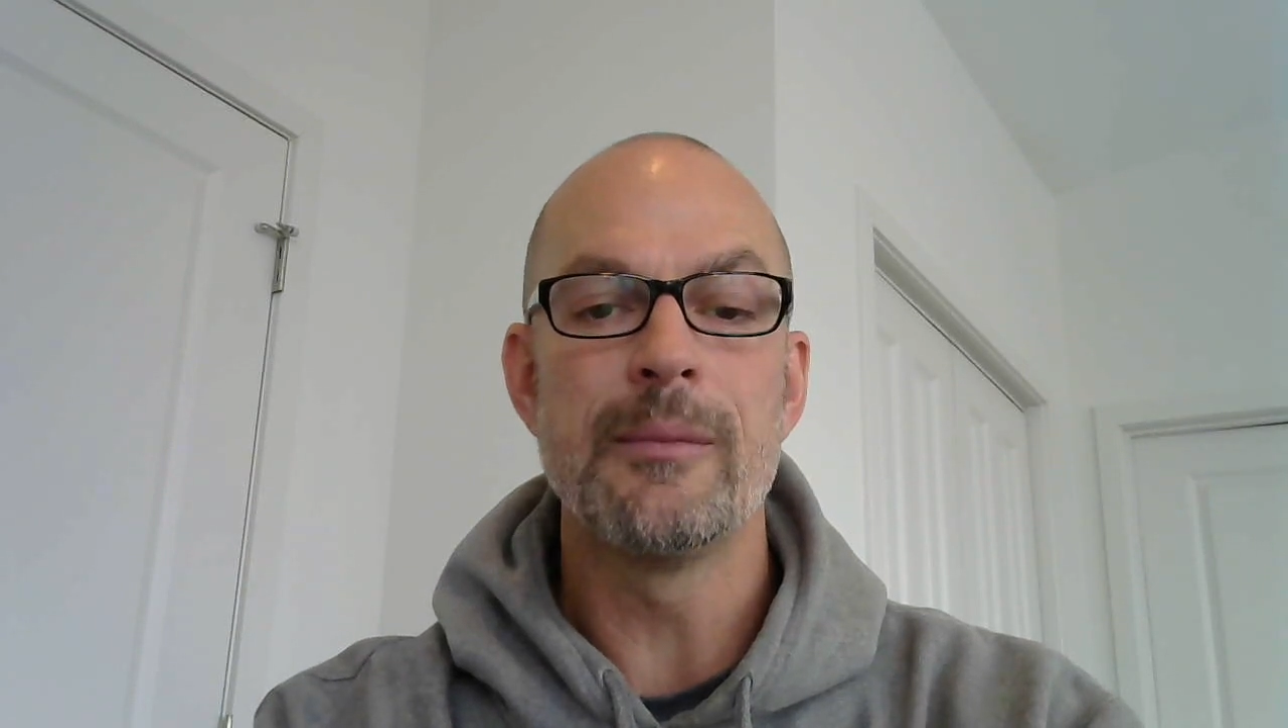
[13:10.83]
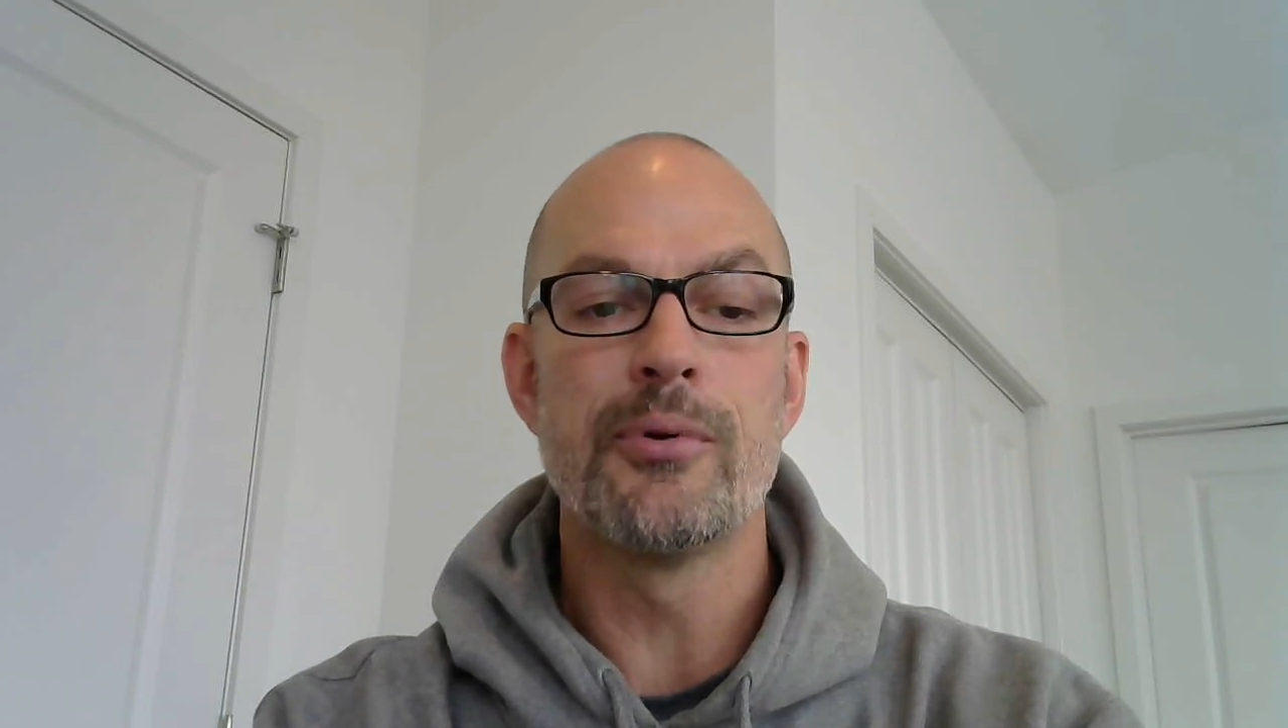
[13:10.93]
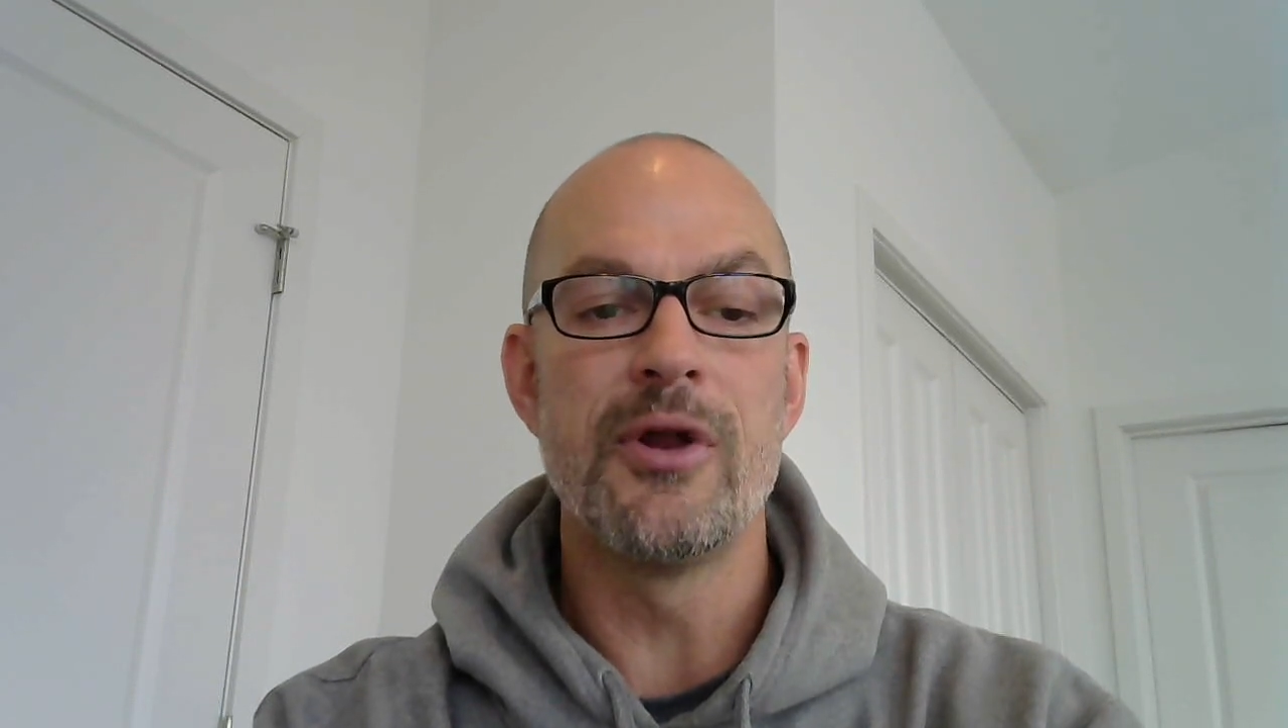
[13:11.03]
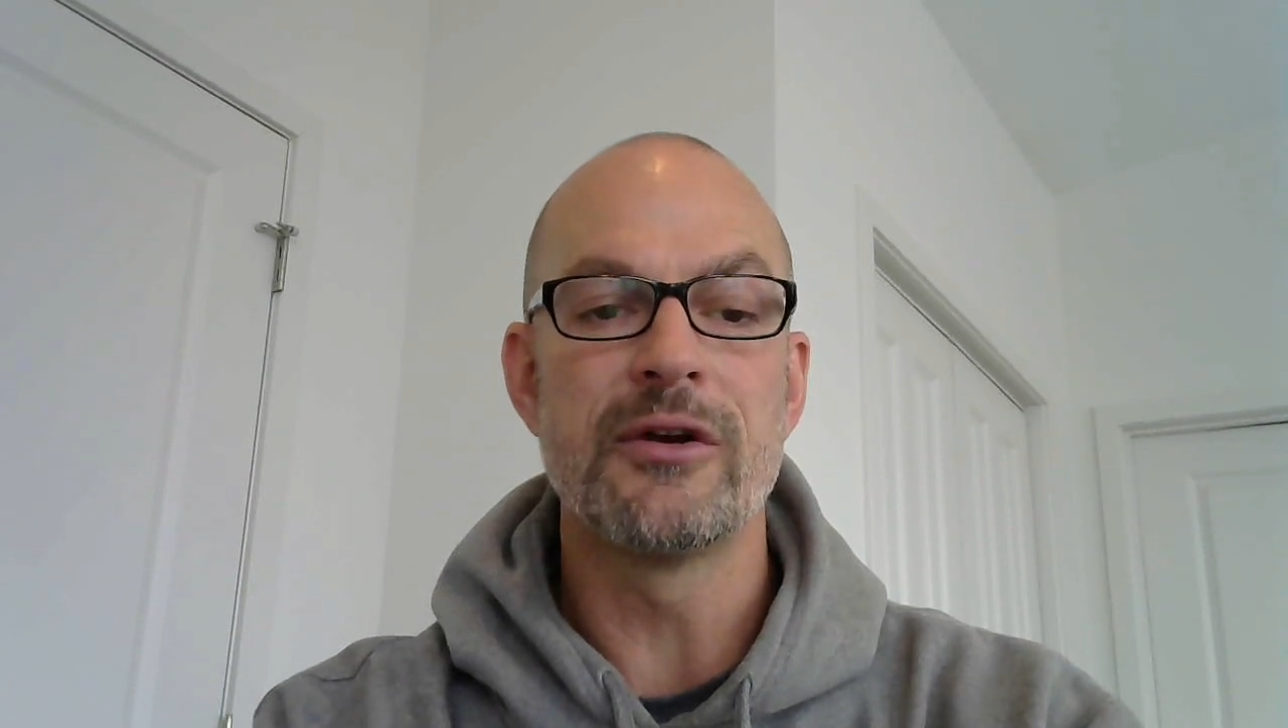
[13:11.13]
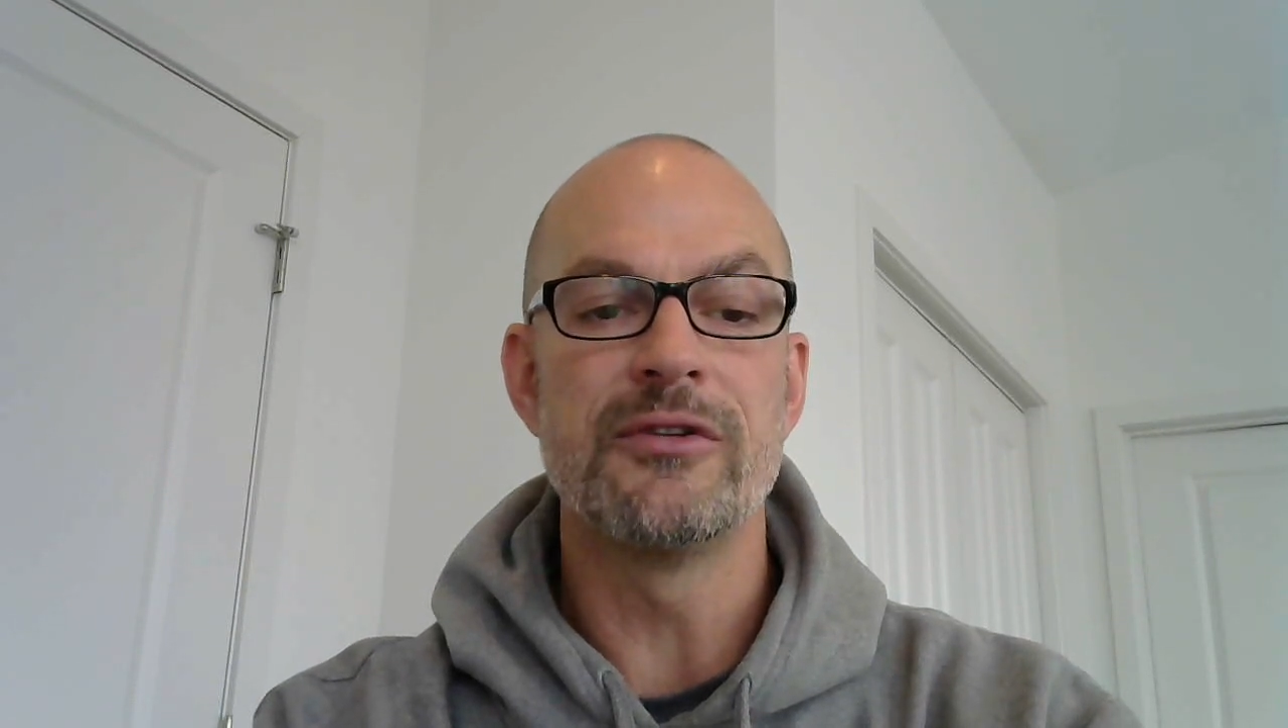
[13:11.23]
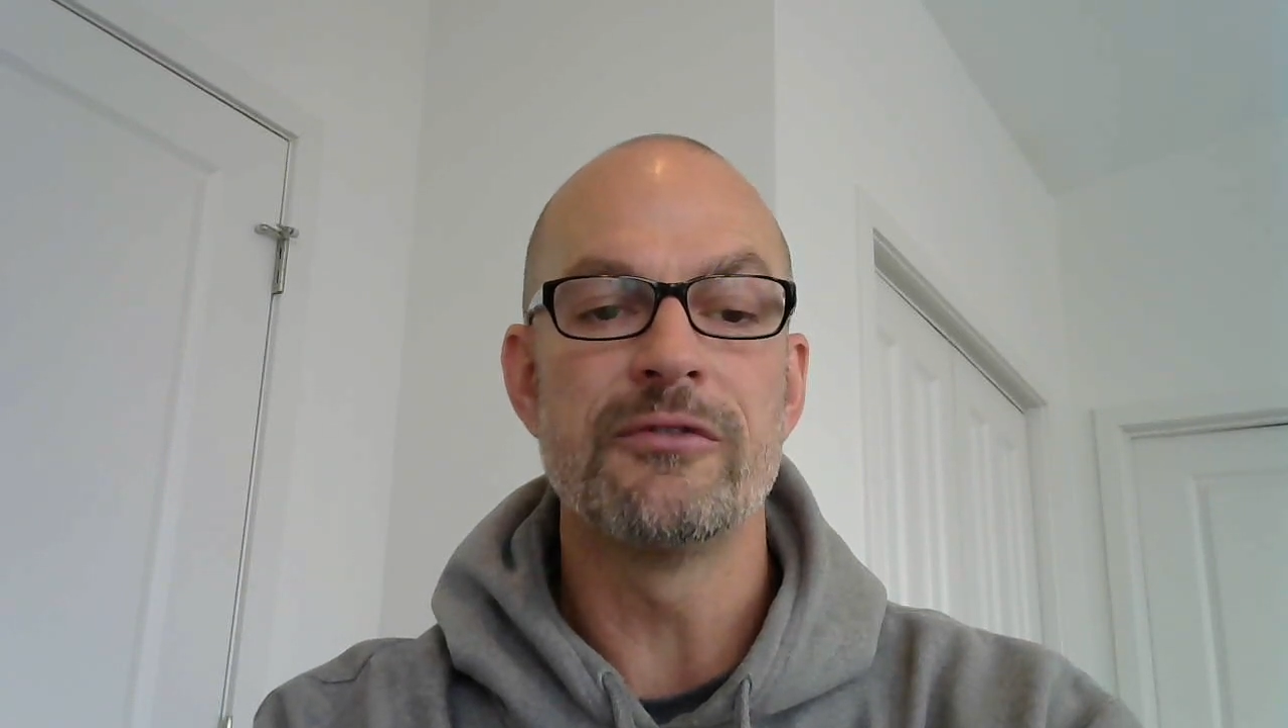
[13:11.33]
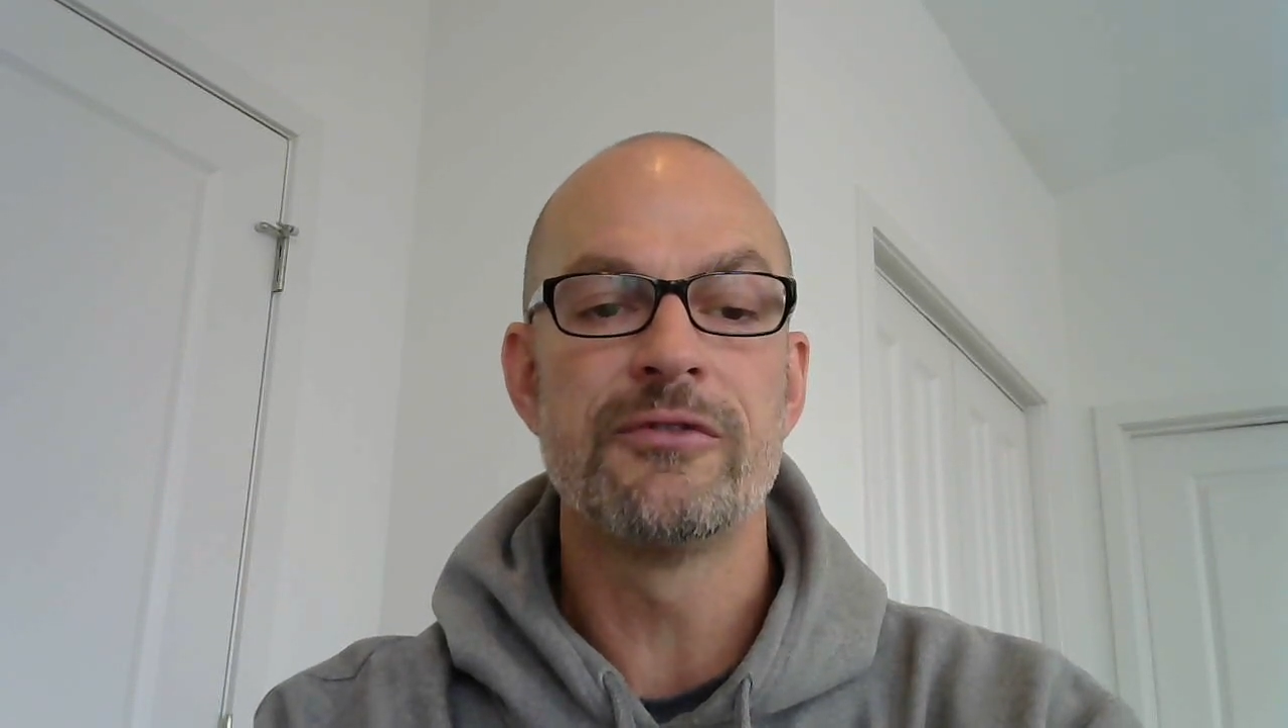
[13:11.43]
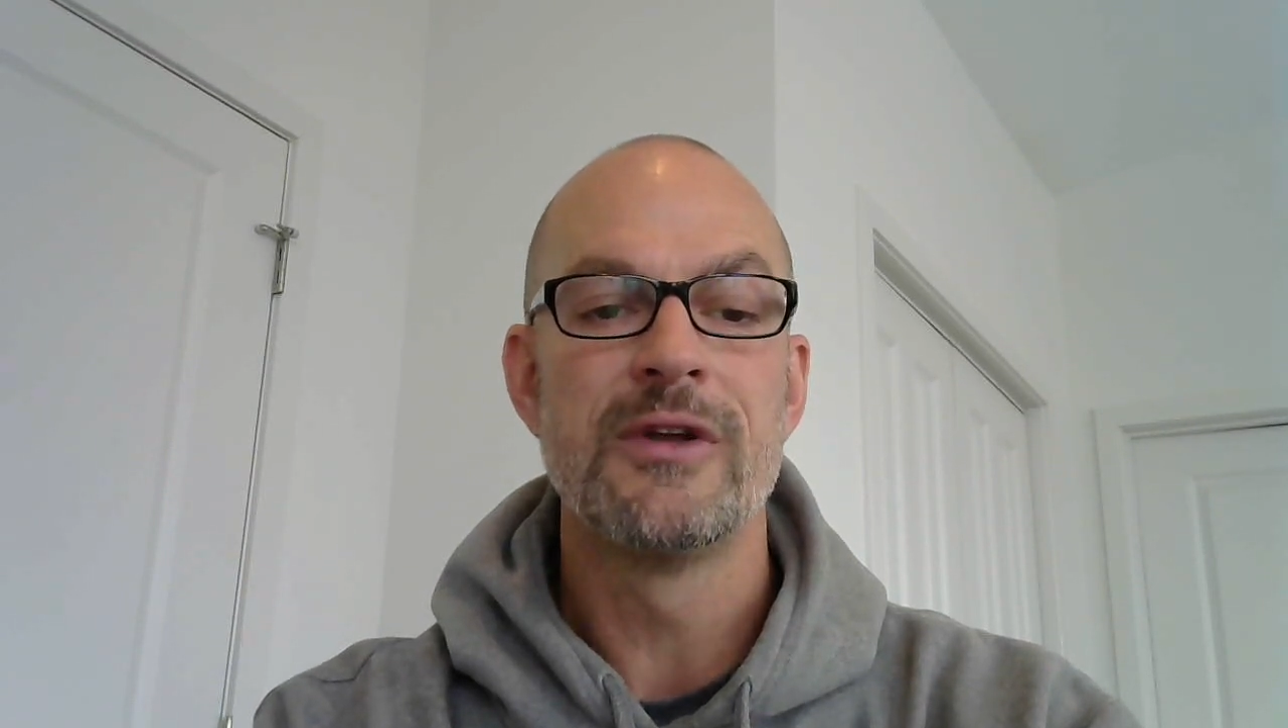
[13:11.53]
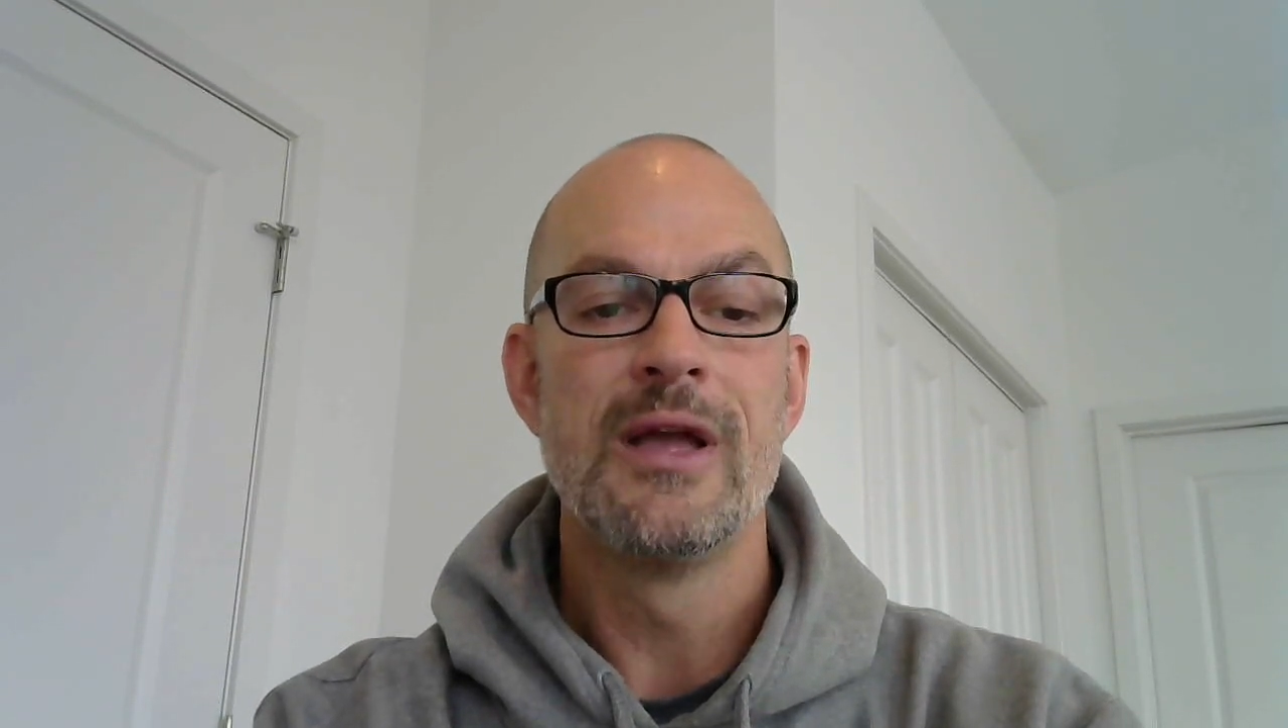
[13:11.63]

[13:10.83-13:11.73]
productive.